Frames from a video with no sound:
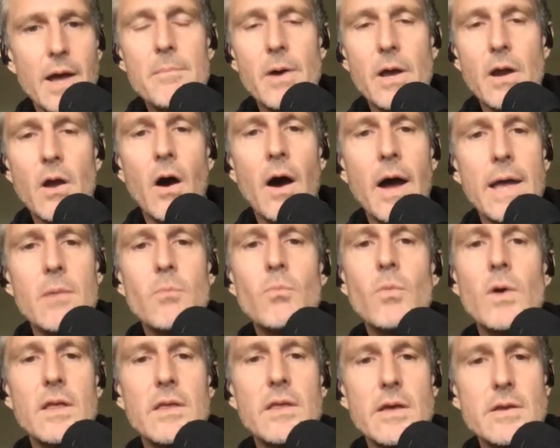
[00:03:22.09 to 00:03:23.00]
but I am
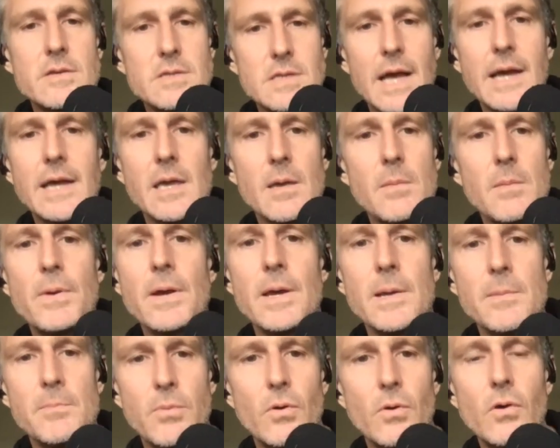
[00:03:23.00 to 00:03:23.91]
one of those lucky
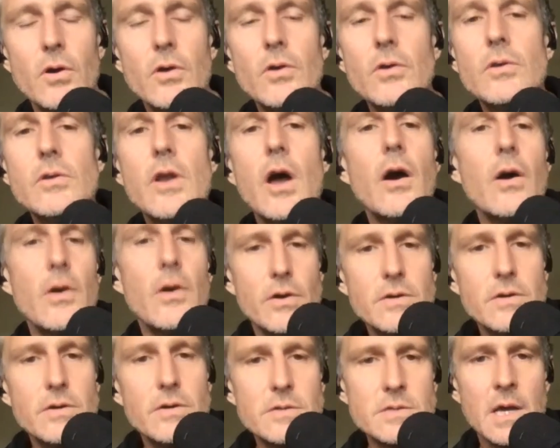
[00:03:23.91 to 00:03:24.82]
people who
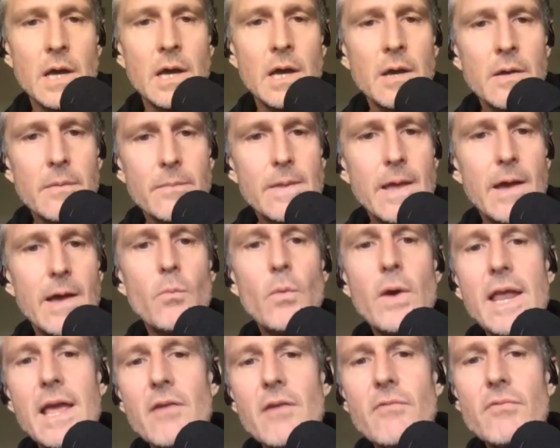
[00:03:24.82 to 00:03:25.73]
knows that
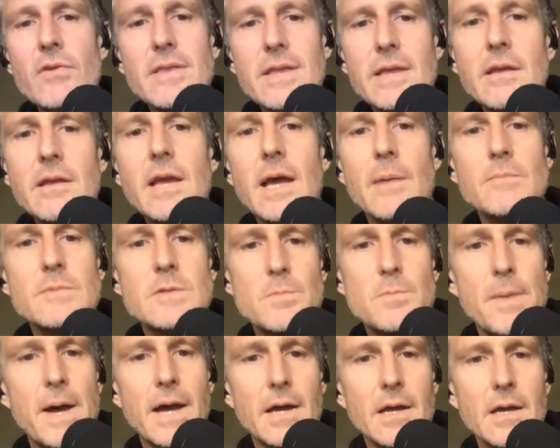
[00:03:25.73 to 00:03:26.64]
when everything comes
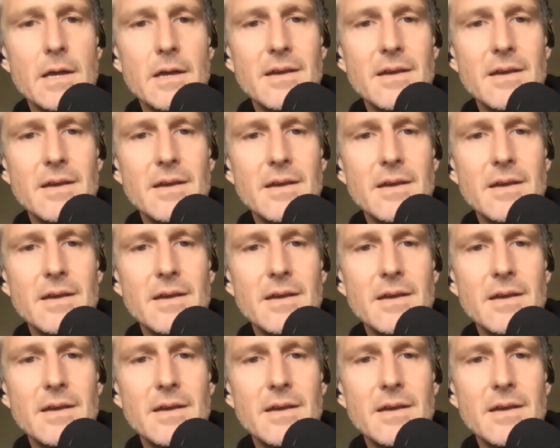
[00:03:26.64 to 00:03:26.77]
back,